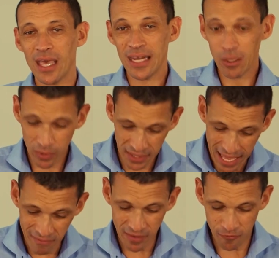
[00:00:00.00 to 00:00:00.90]
and He will
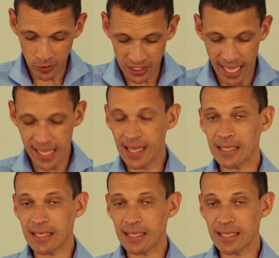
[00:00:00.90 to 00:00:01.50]
never forsake